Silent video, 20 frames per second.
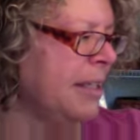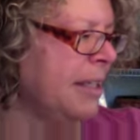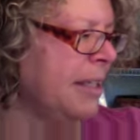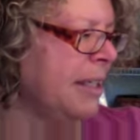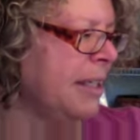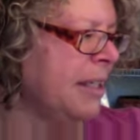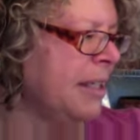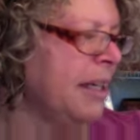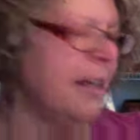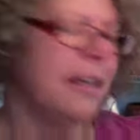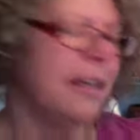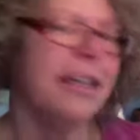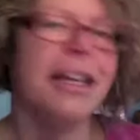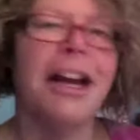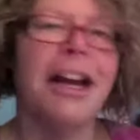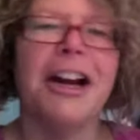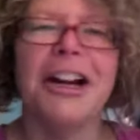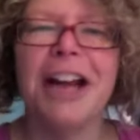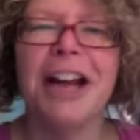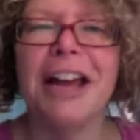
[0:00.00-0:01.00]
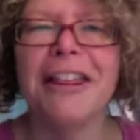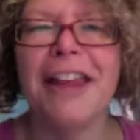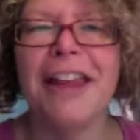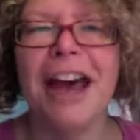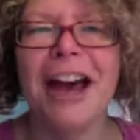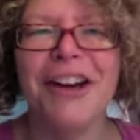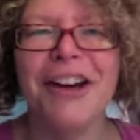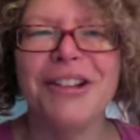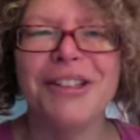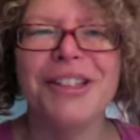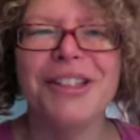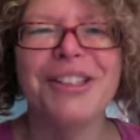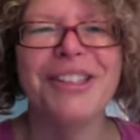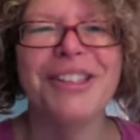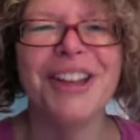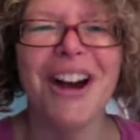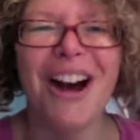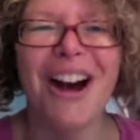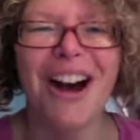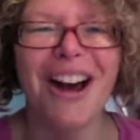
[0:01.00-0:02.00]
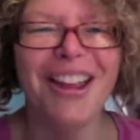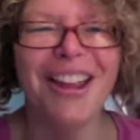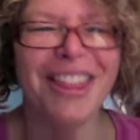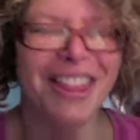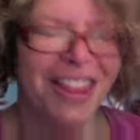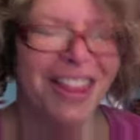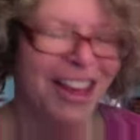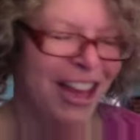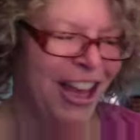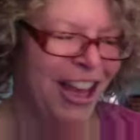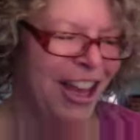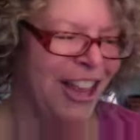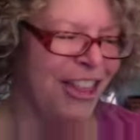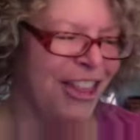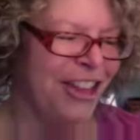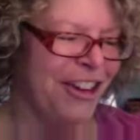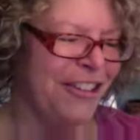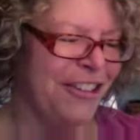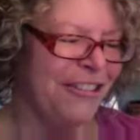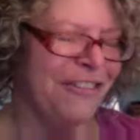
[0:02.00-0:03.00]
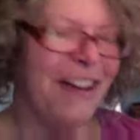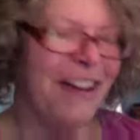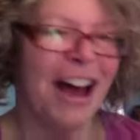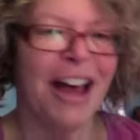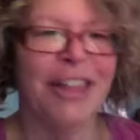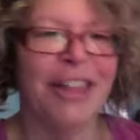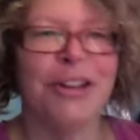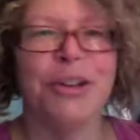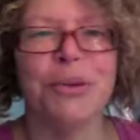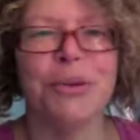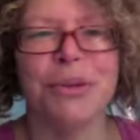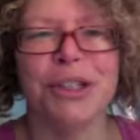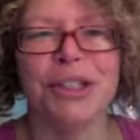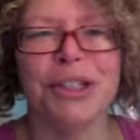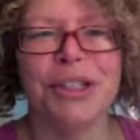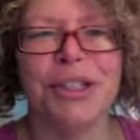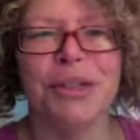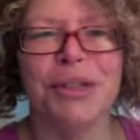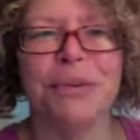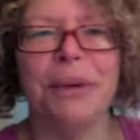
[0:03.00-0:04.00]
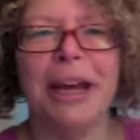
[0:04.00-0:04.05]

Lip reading: Yarn on the House, Yacht, their father worsted weight.